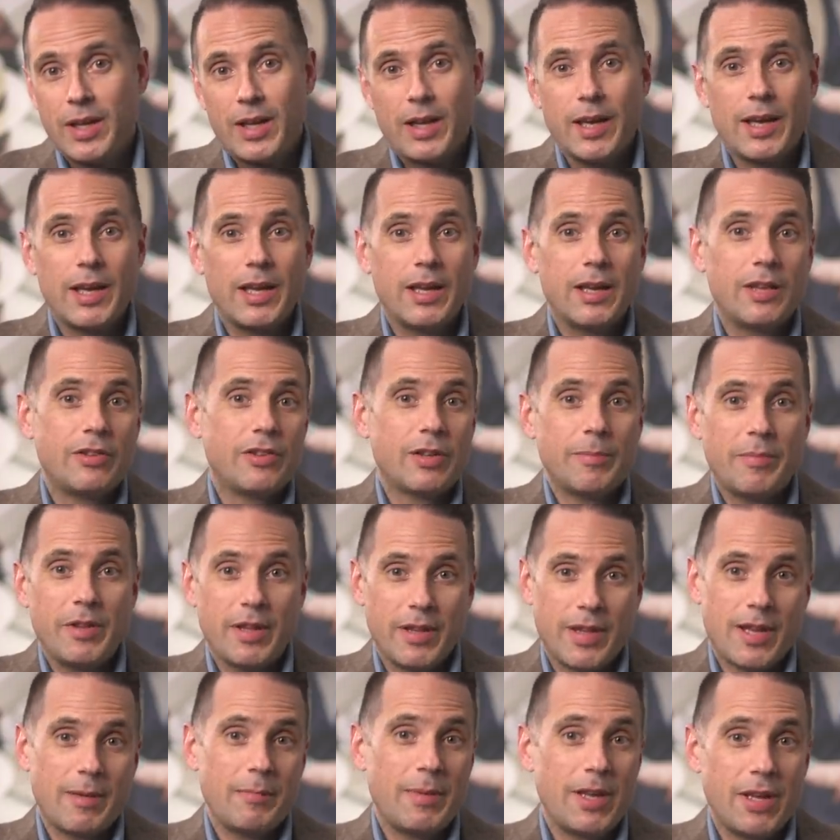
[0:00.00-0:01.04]
and it's
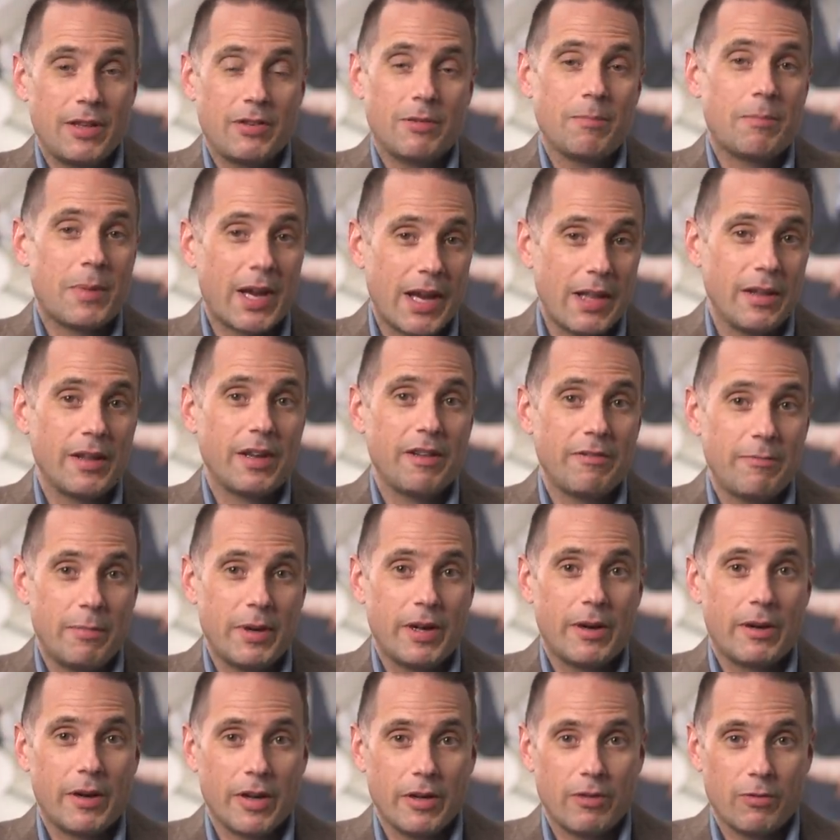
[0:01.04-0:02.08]
something that makes my life
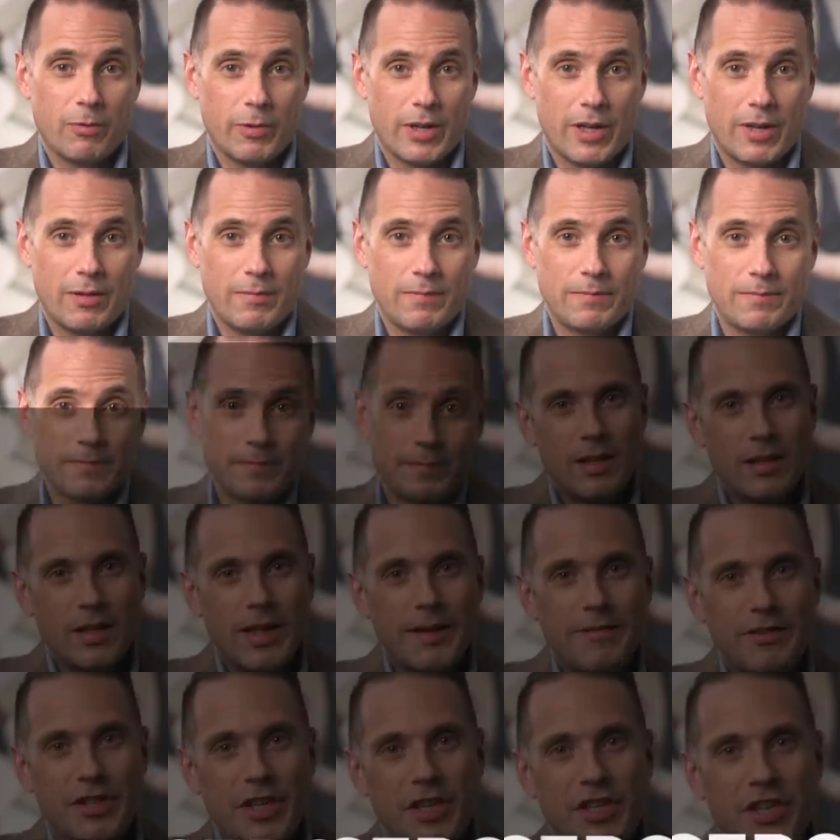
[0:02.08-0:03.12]
better as well.
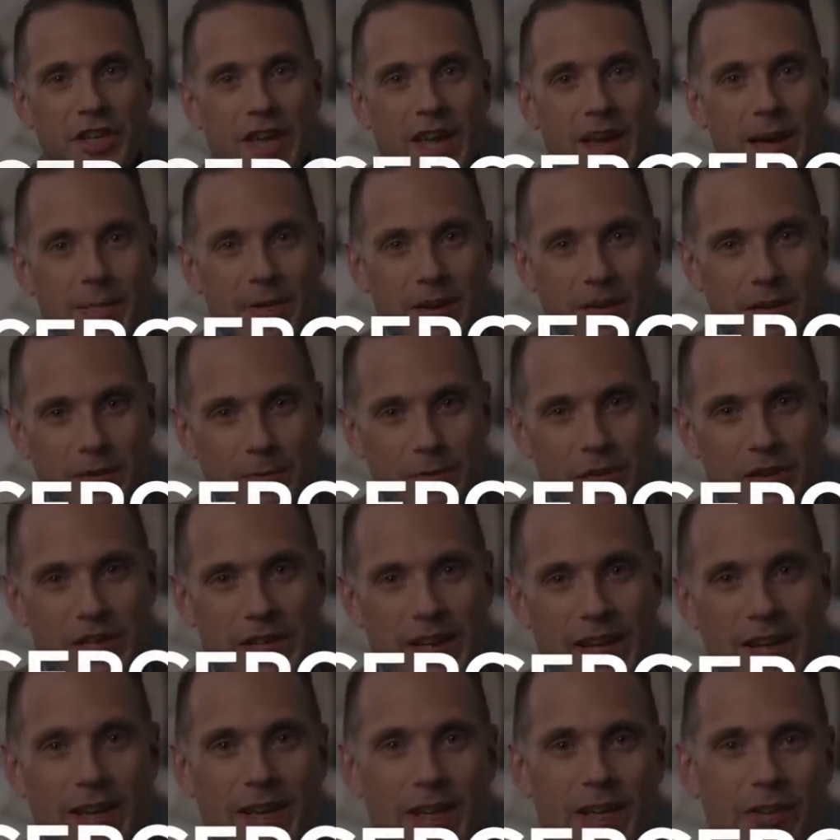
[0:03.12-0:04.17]
Life-changing habit number
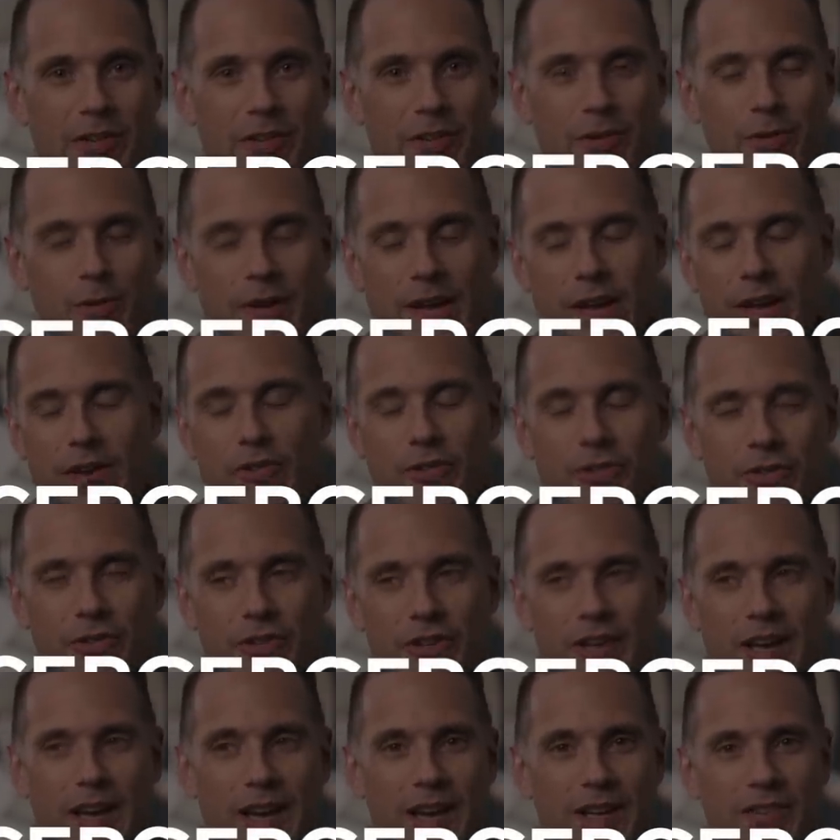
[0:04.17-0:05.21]
10 is to
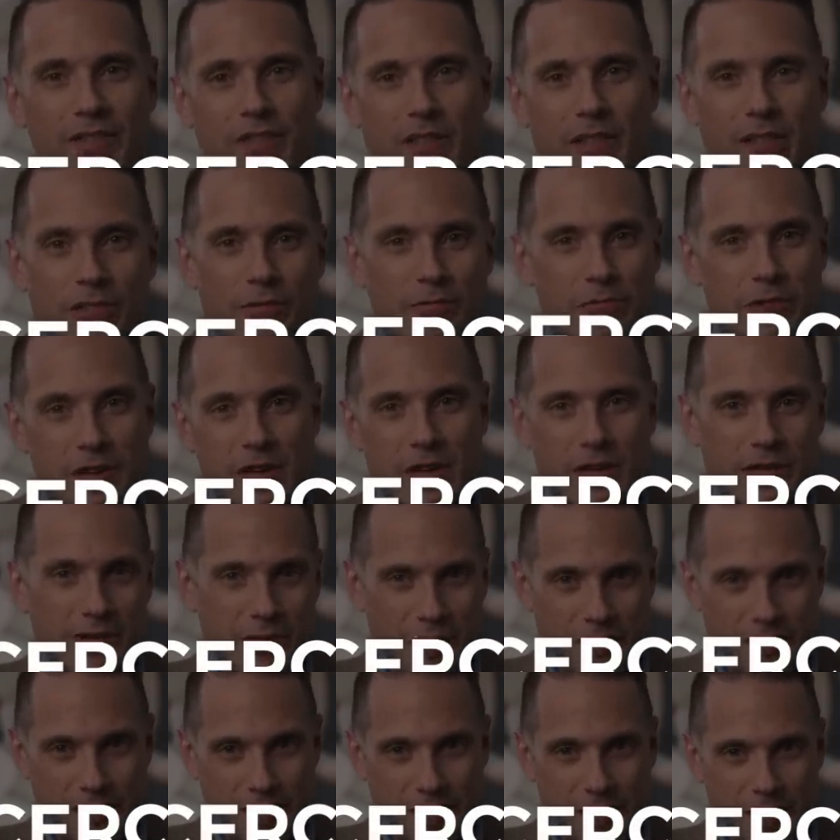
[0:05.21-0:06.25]
exercise 3 to
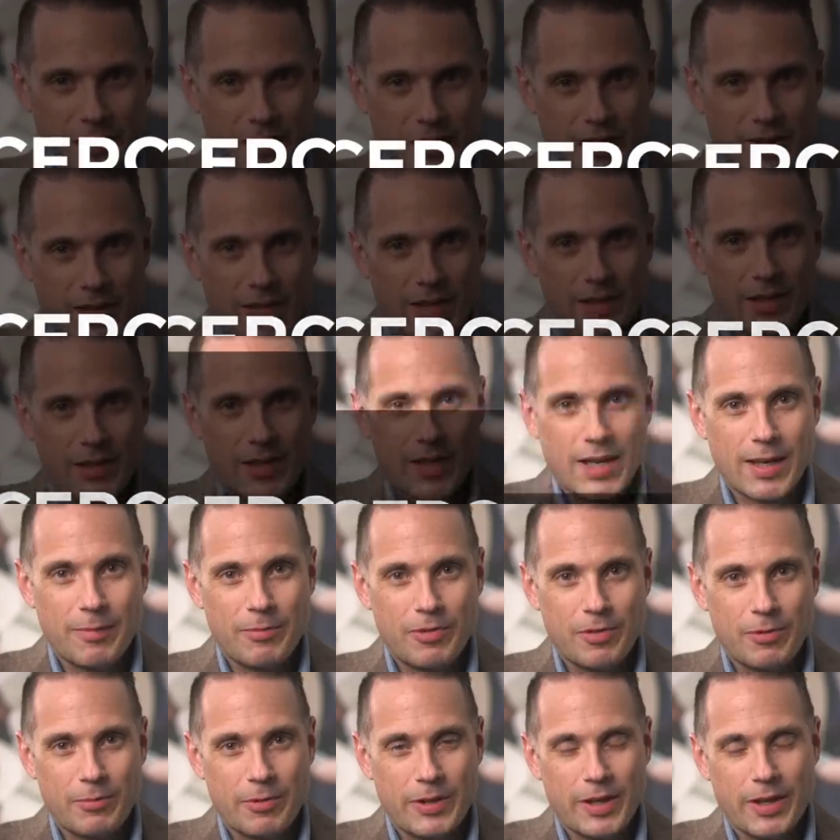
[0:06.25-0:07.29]
6
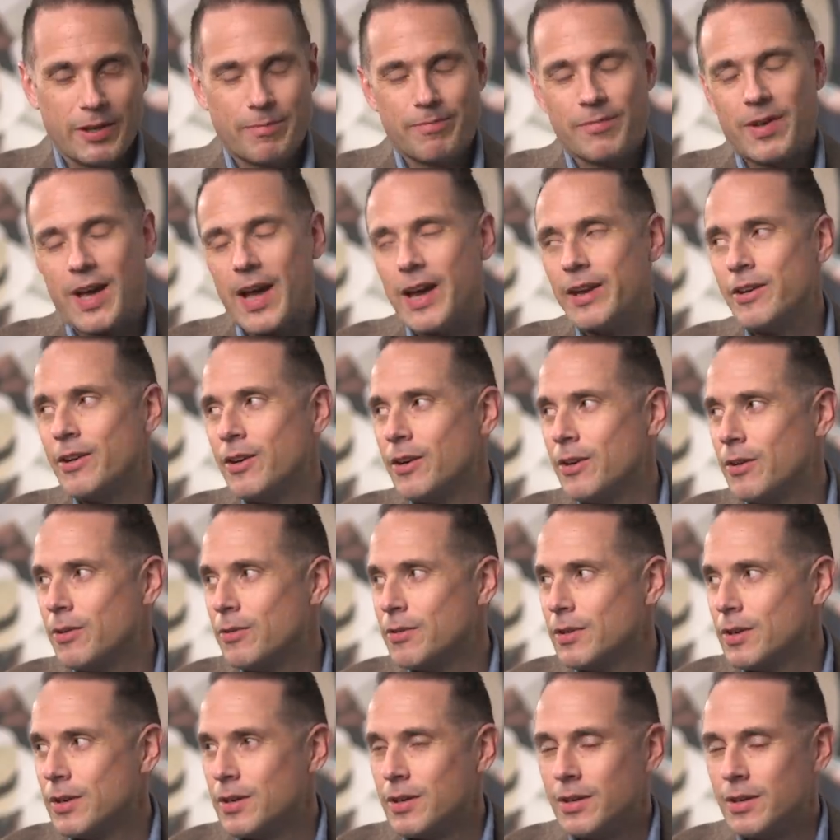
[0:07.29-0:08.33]
times a week. I know